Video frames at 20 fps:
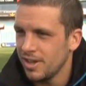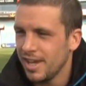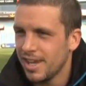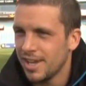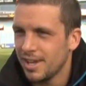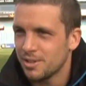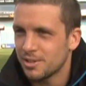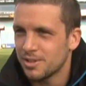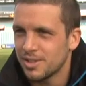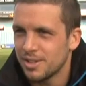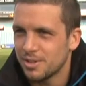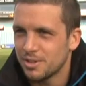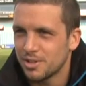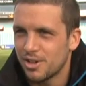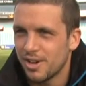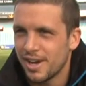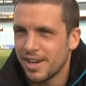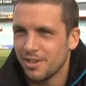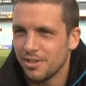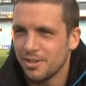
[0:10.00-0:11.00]
Yeah, it was a
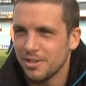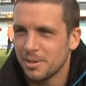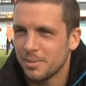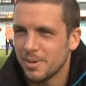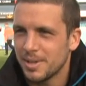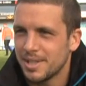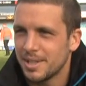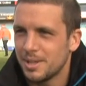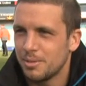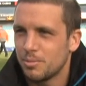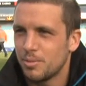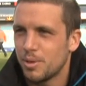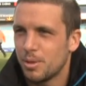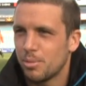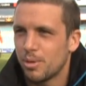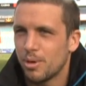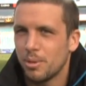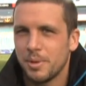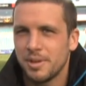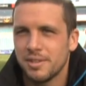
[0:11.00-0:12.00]
great honour to meet the
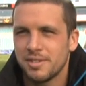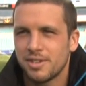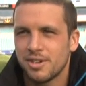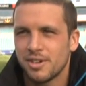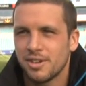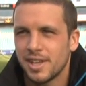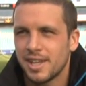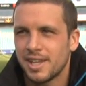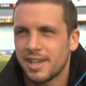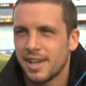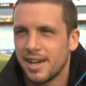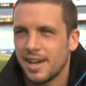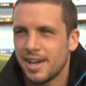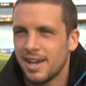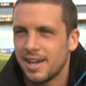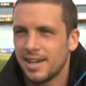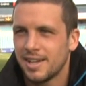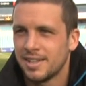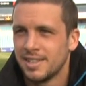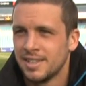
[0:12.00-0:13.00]
Prime Minister. I think
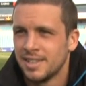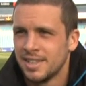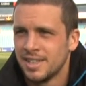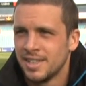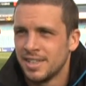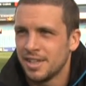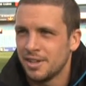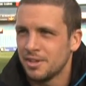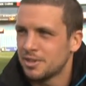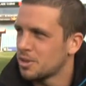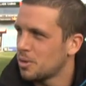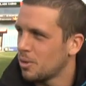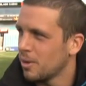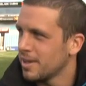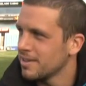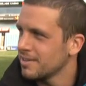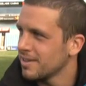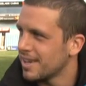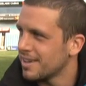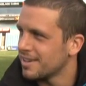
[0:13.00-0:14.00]
he's a
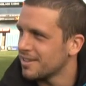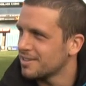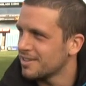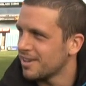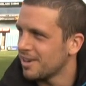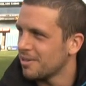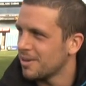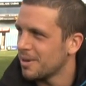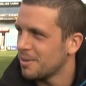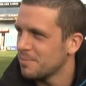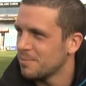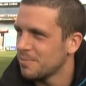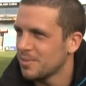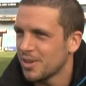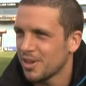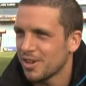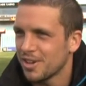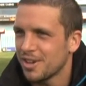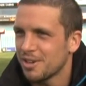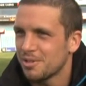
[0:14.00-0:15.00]
Queenslander, so I
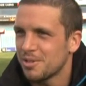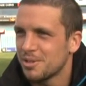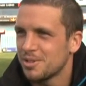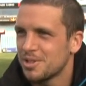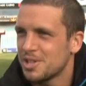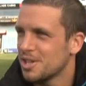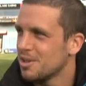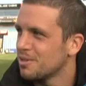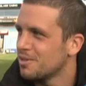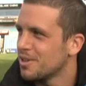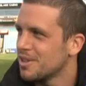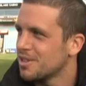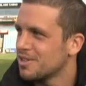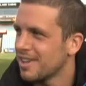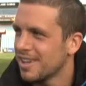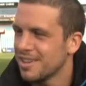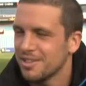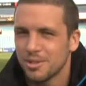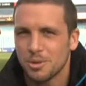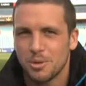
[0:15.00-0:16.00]
don't know if he was cheering for the
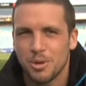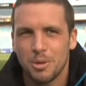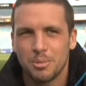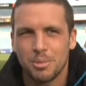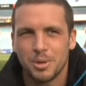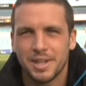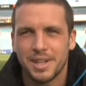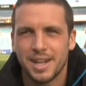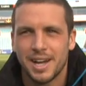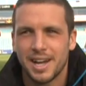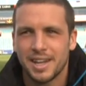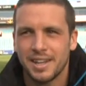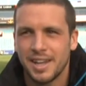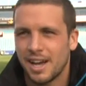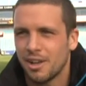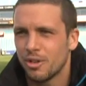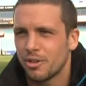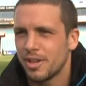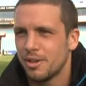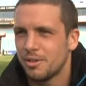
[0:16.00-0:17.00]
Suns or what, but
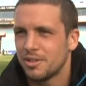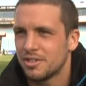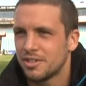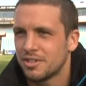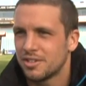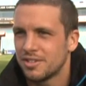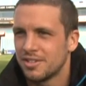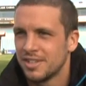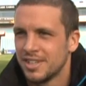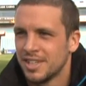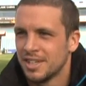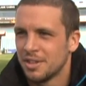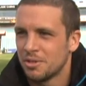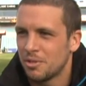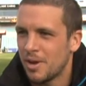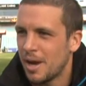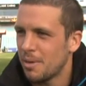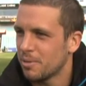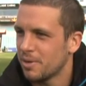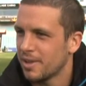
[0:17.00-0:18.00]
no, look, he was just
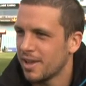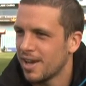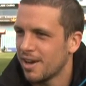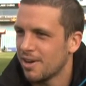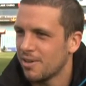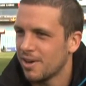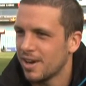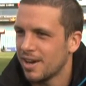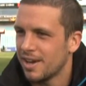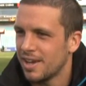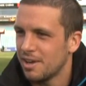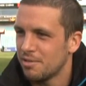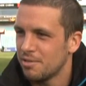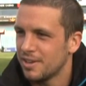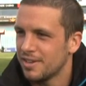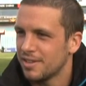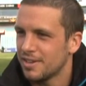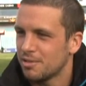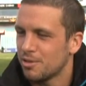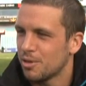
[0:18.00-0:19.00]
wrapped with our
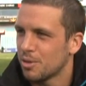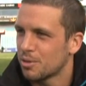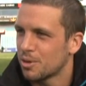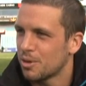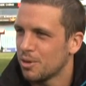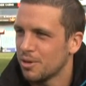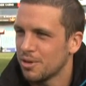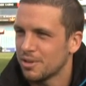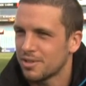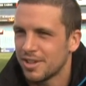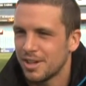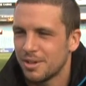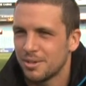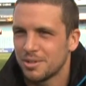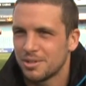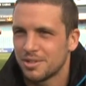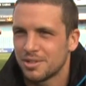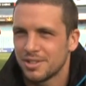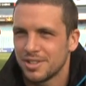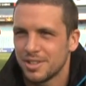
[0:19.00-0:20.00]
effort in the fourth quarter, so
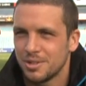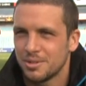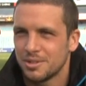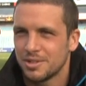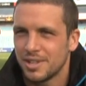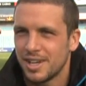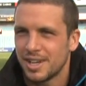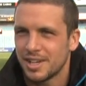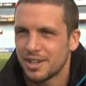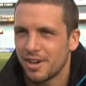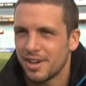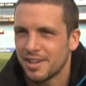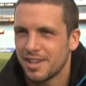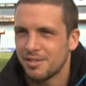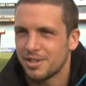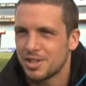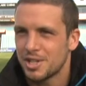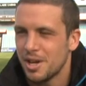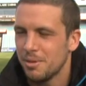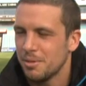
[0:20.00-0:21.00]
it was great to
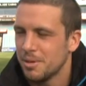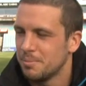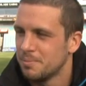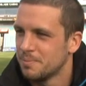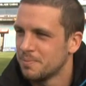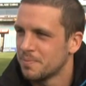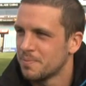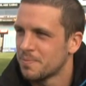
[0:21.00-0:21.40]
have a chat with him.